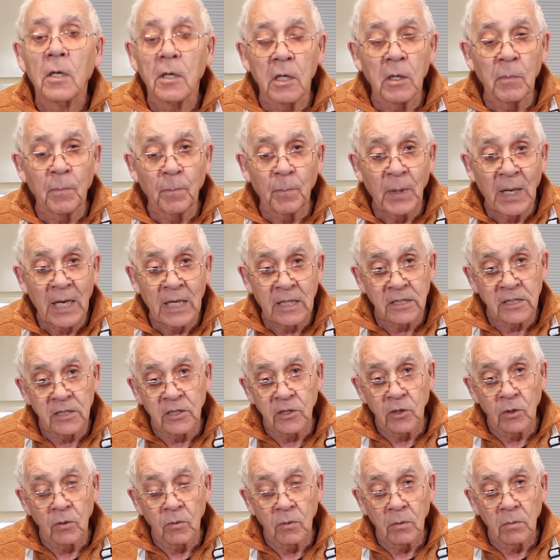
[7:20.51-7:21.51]
it
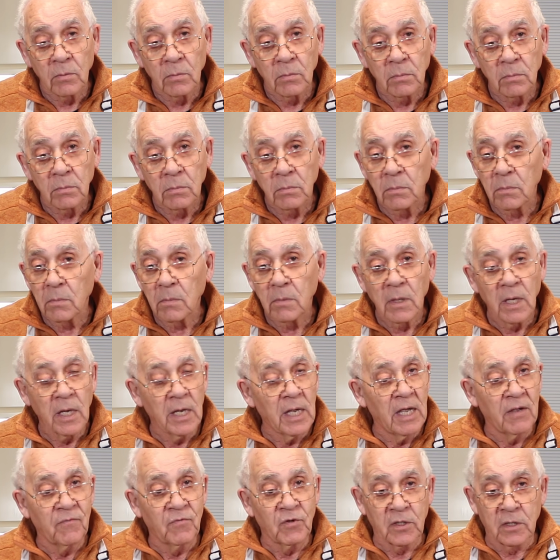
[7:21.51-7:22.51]
pass you.
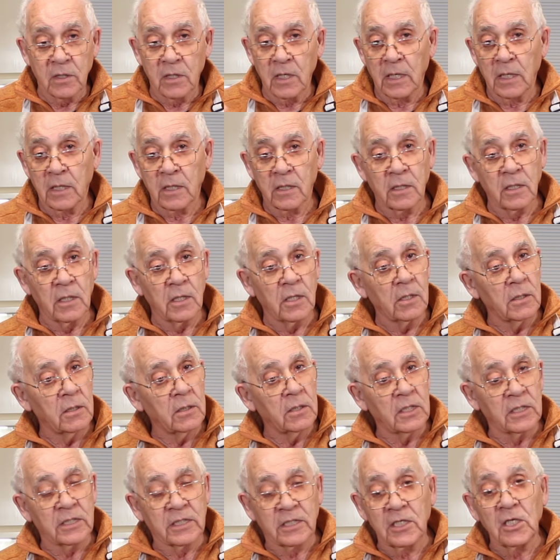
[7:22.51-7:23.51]
Everything.
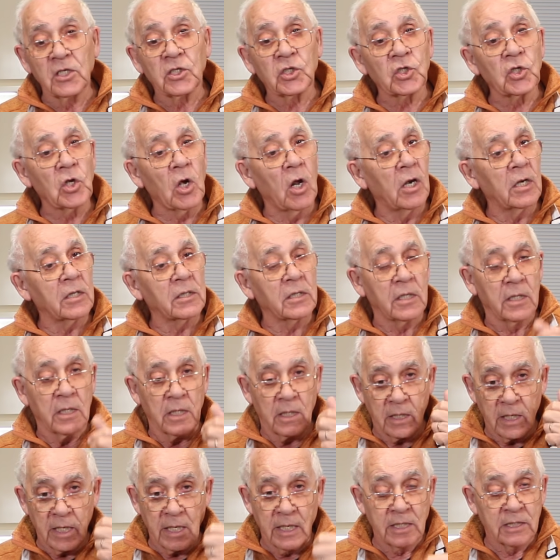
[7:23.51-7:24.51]
The sea salt,
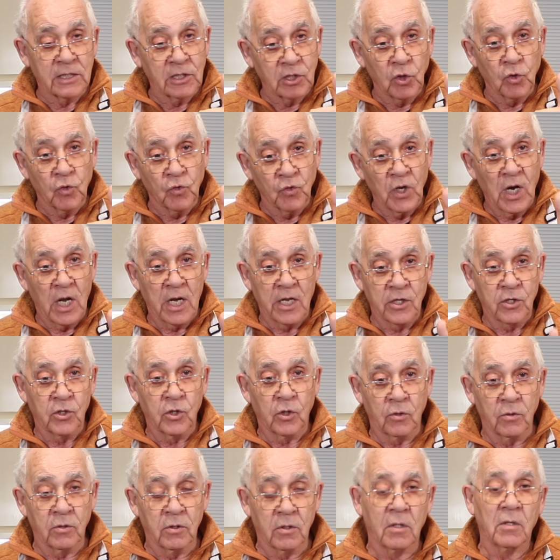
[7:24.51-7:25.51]
it's really
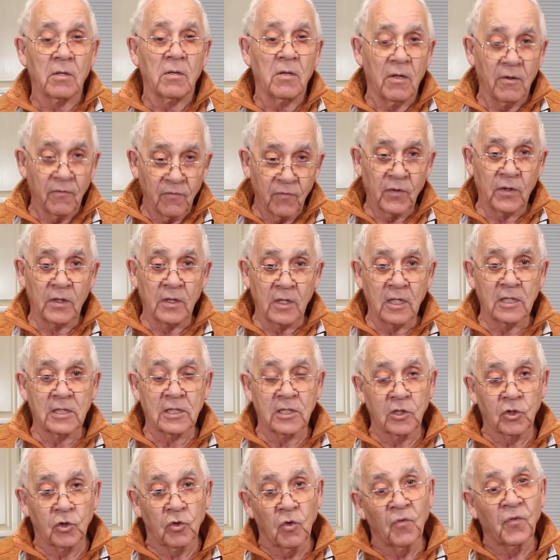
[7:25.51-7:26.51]
good for
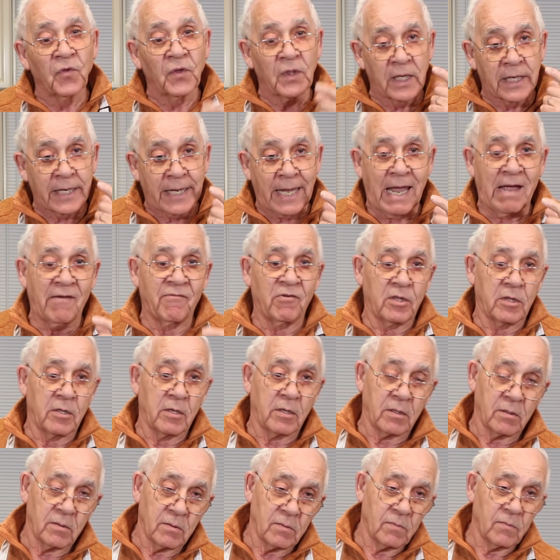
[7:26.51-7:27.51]
this too, for the
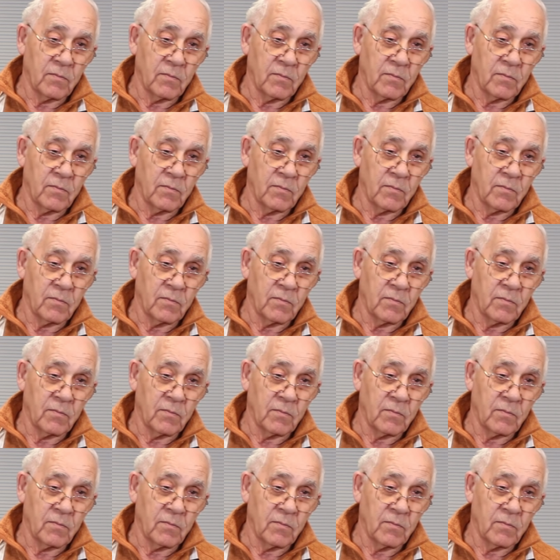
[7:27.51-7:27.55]
cavity.